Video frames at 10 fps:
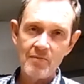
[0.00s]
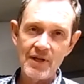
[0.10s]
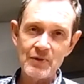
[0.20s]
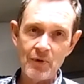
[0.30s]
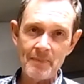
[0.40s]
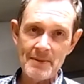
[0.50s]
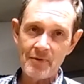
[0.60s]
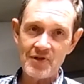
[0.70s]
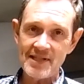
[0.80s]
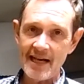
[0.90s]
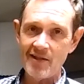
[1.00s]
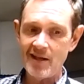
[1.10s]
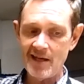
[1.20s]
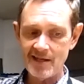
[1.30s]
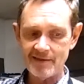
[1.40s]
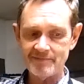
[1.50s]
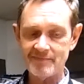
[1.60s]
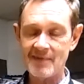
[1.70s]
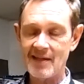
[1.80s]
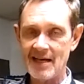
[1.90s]
That's what people in the South like.
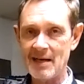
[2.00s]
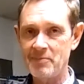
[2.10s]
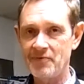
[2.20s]
I